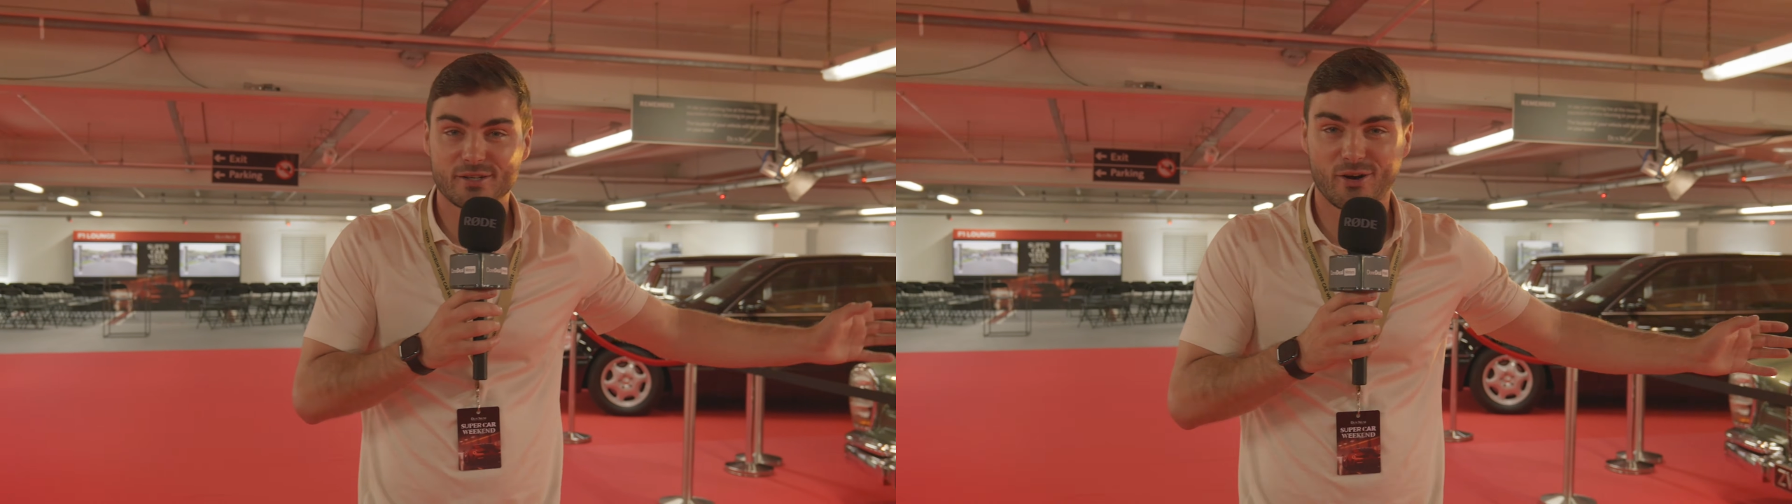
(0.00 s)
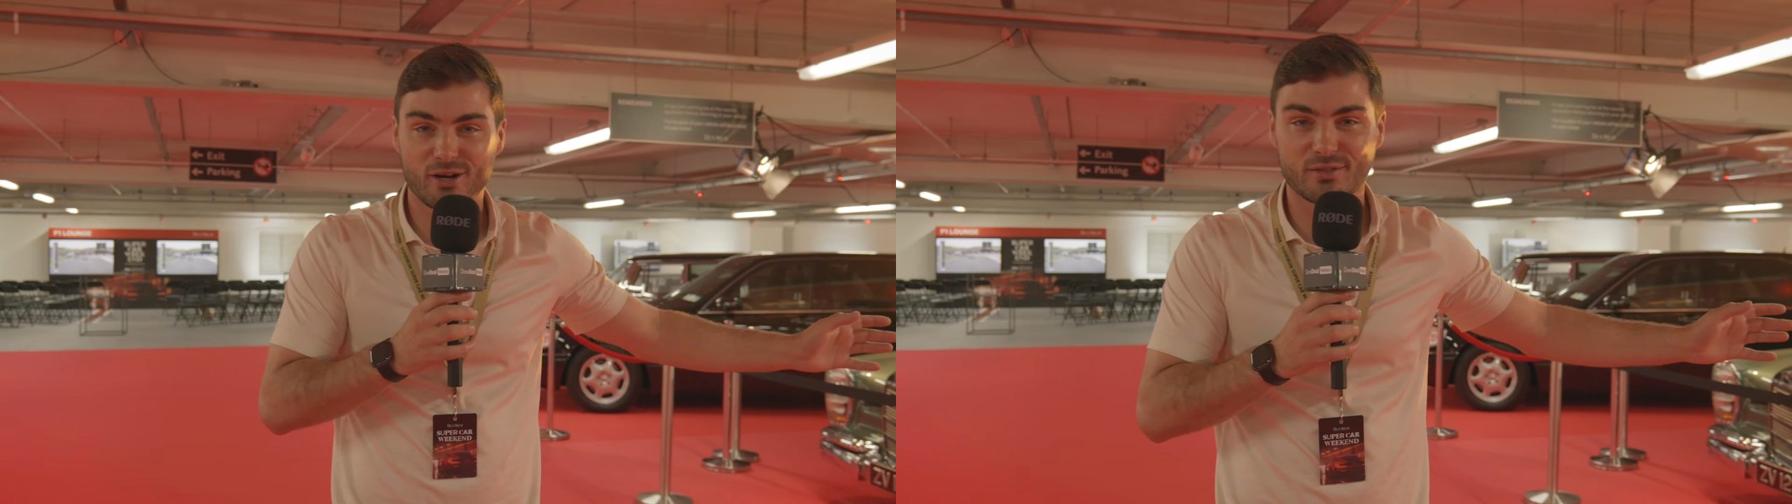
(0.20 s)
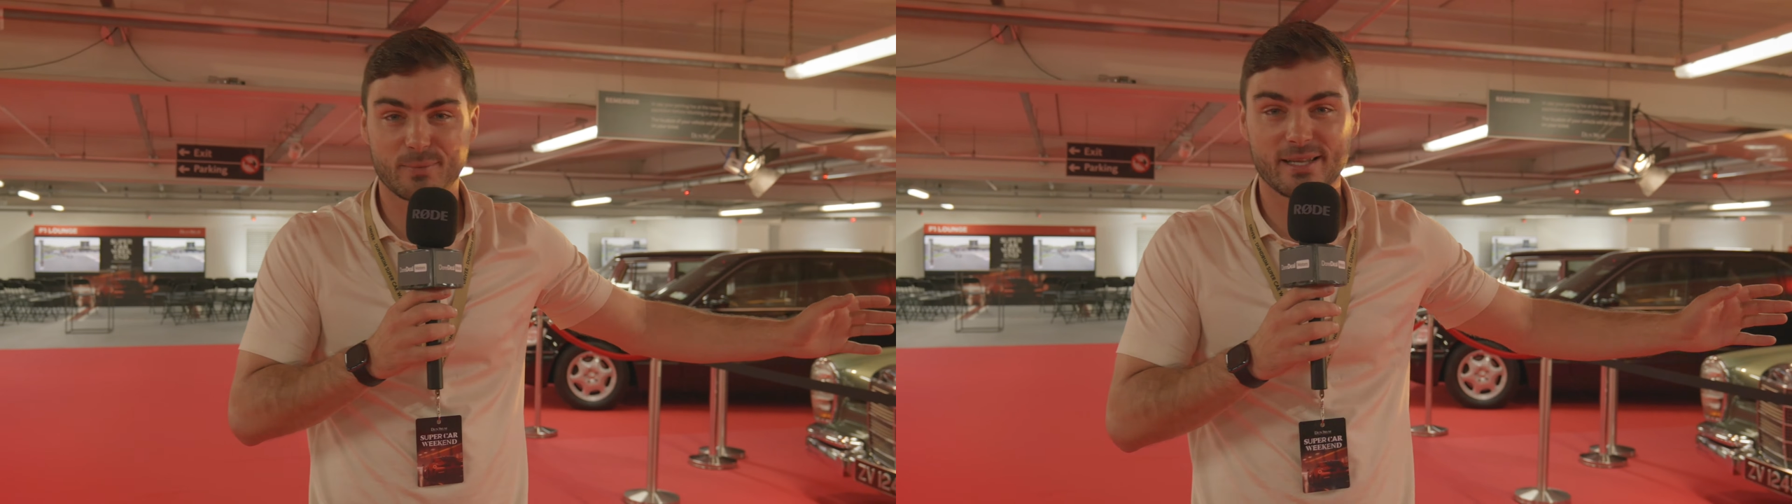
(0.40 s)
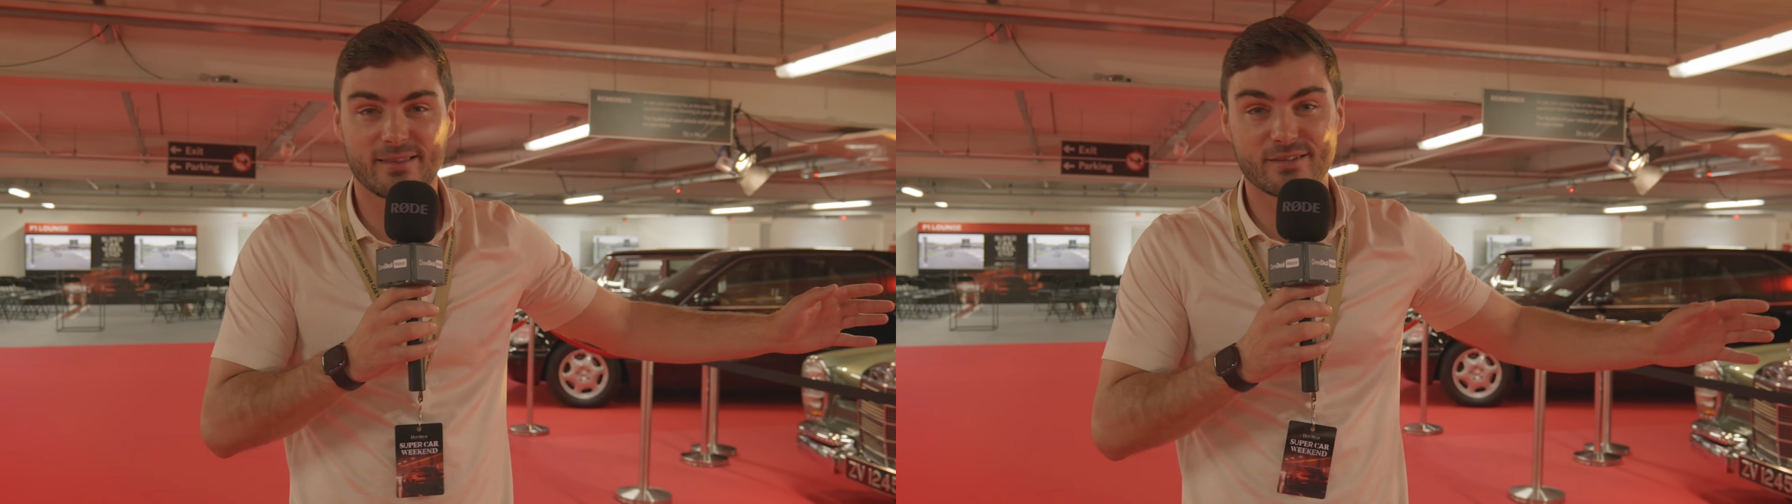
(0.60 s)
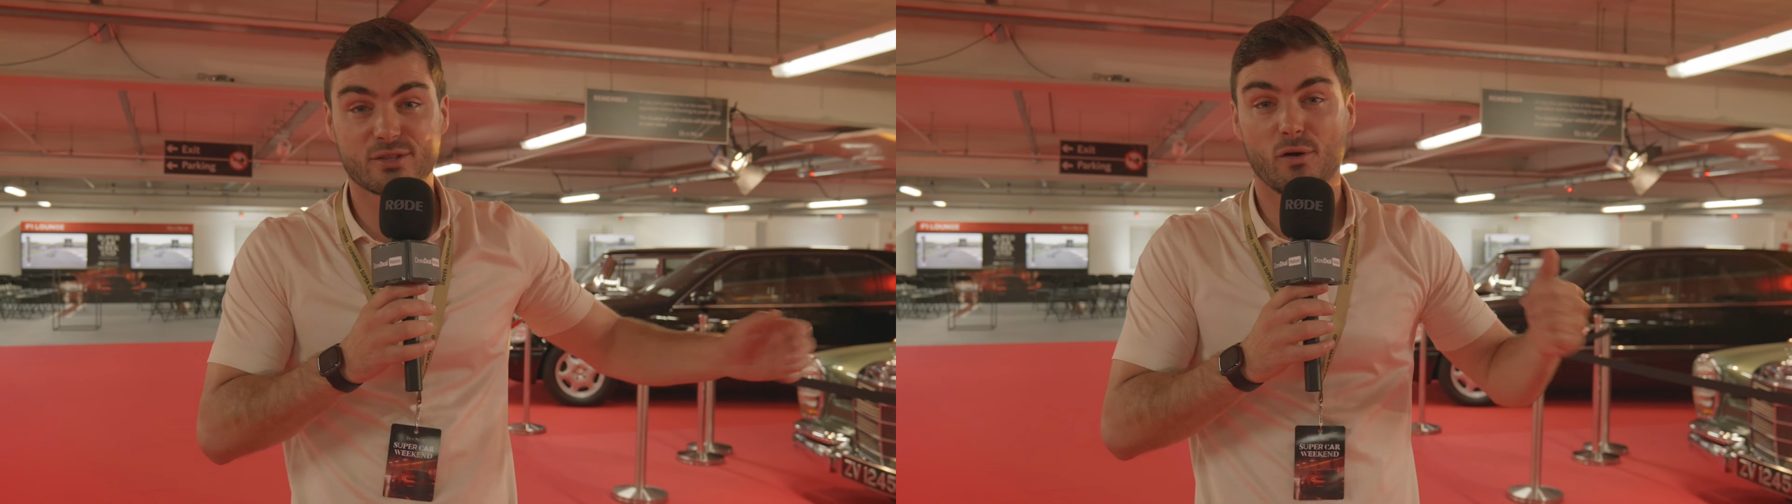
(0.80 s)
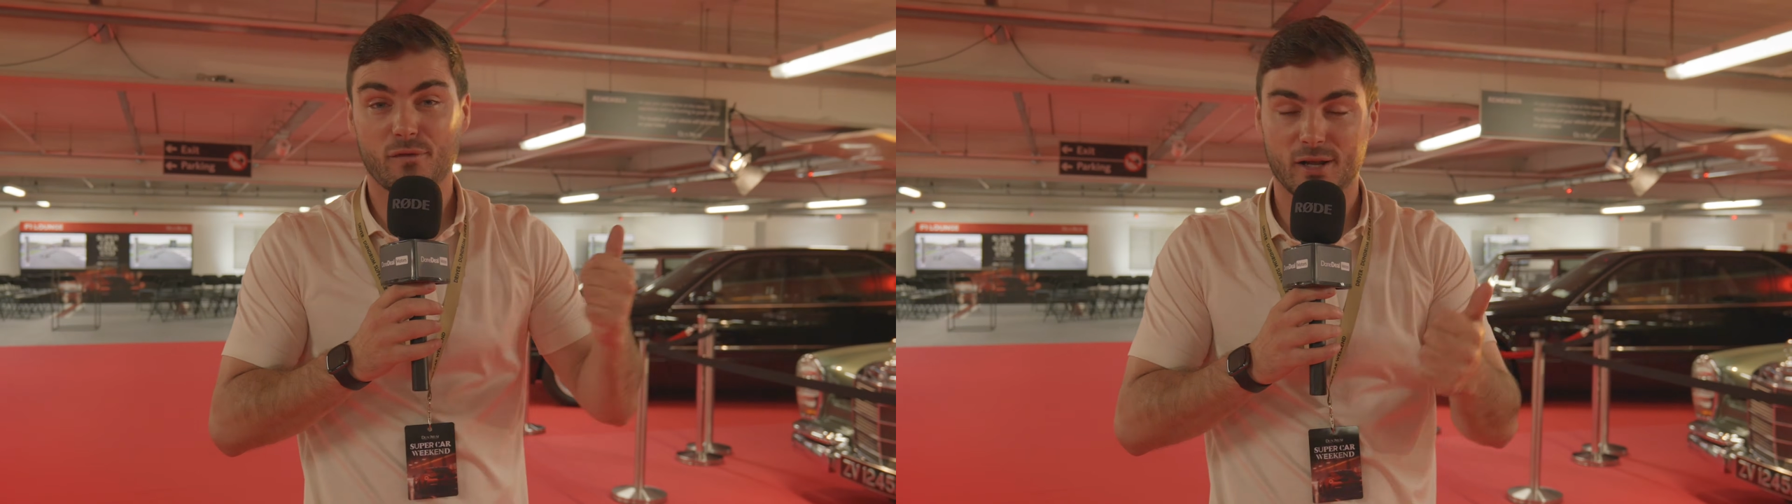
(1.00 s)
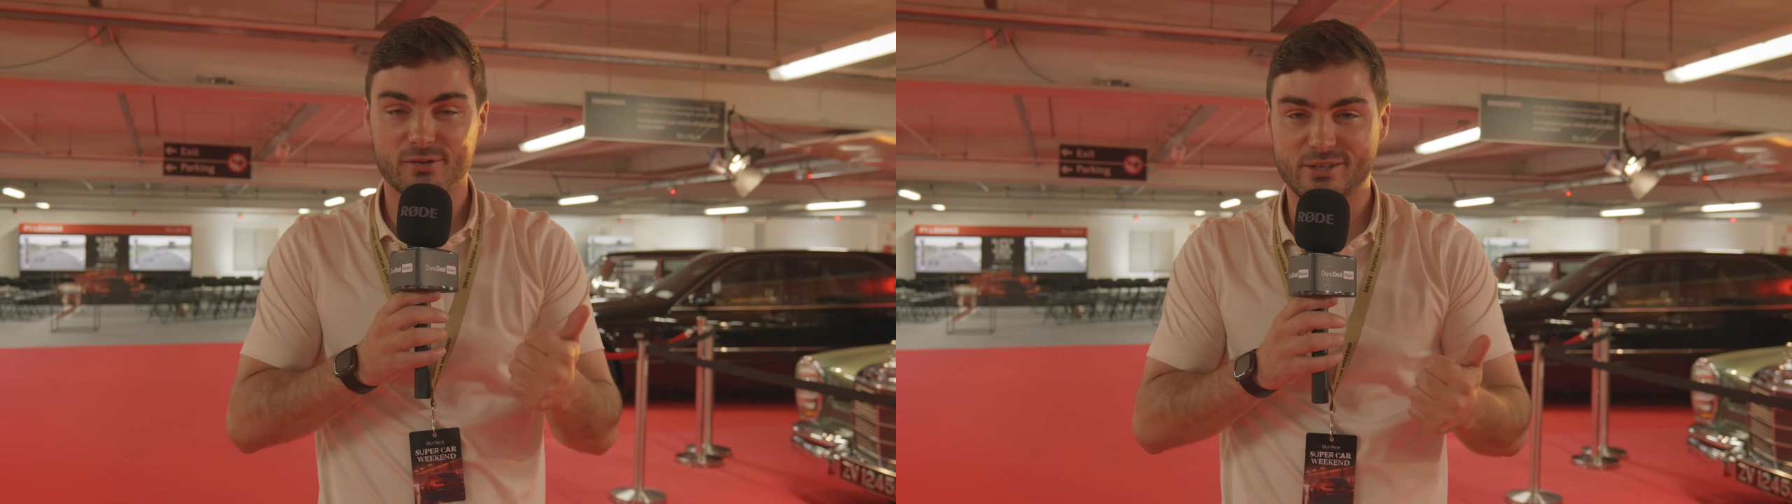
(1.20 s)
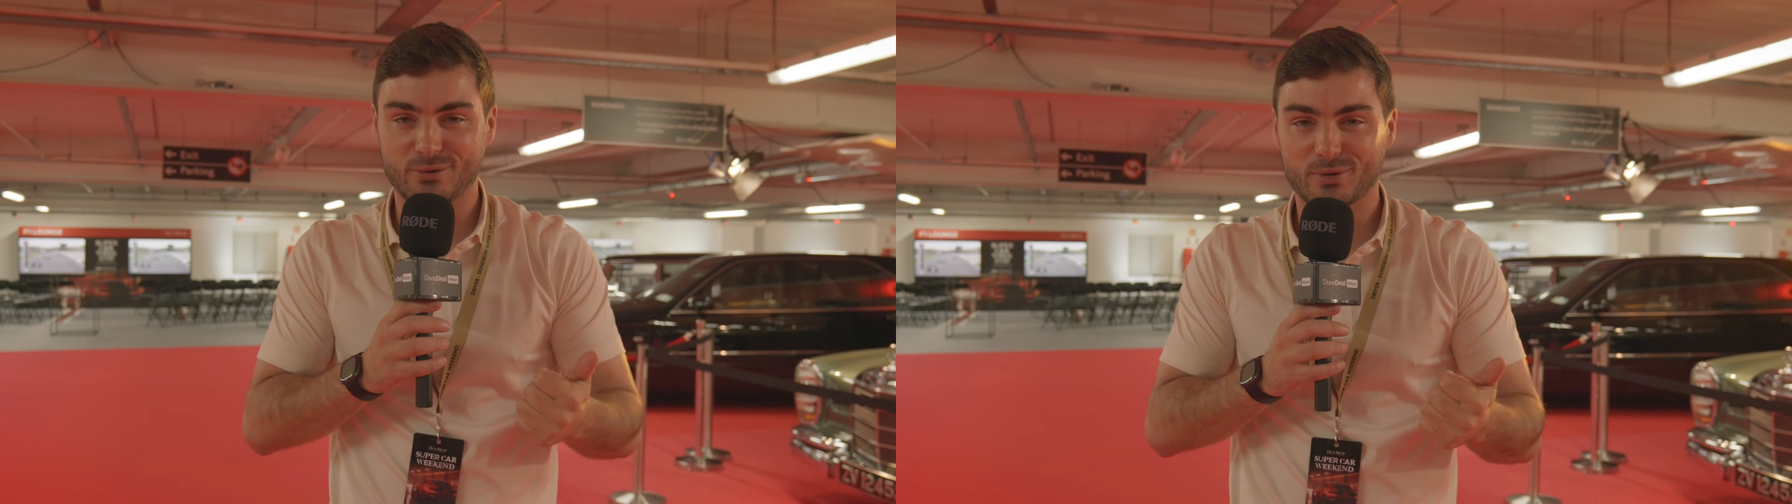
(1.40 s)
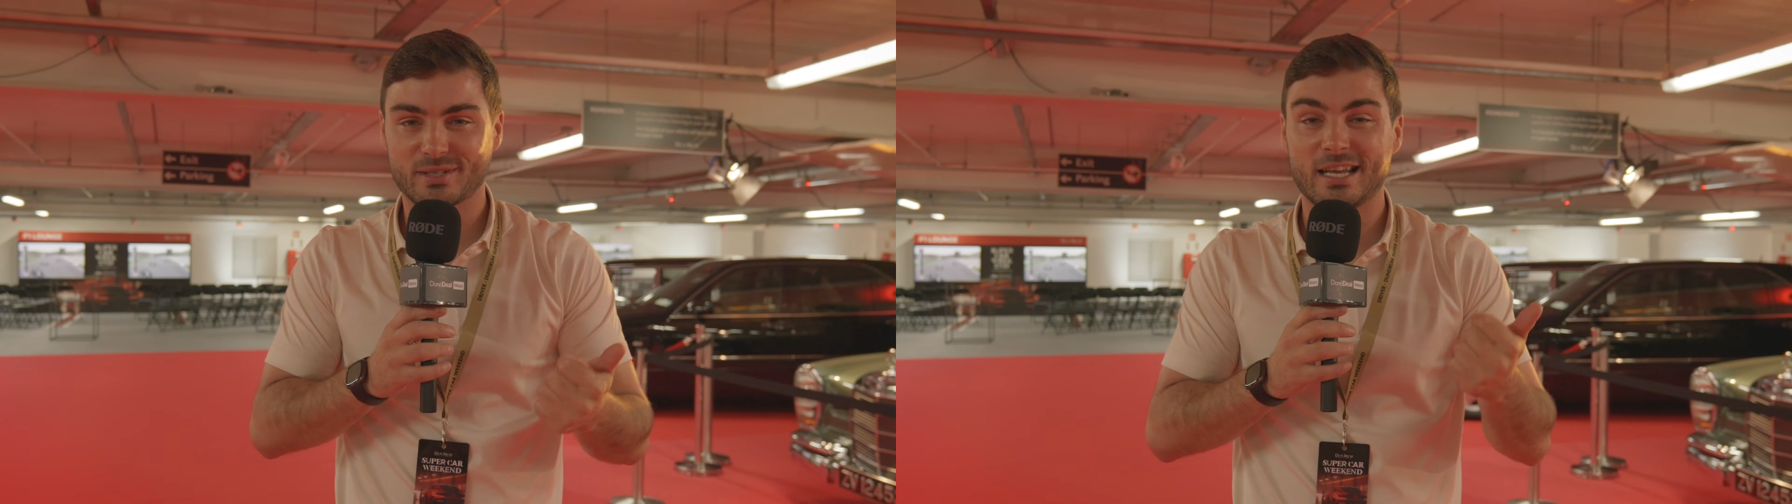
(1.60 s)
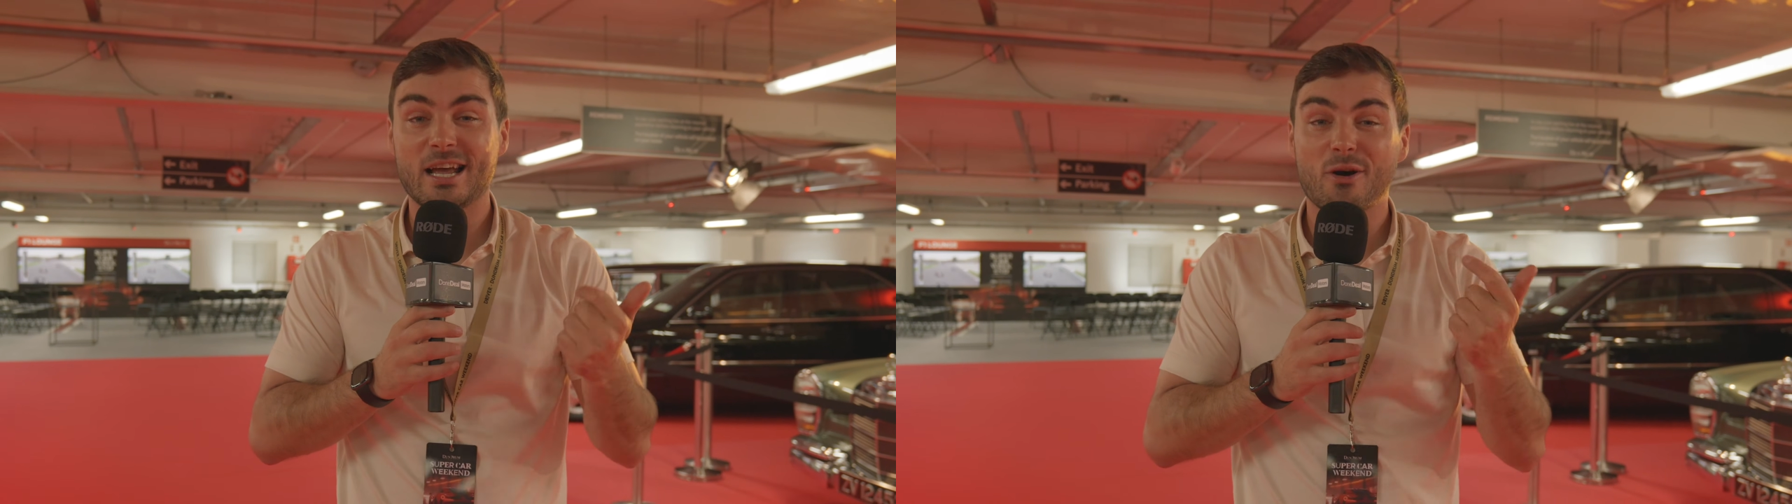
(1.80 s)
cars with soft closing doors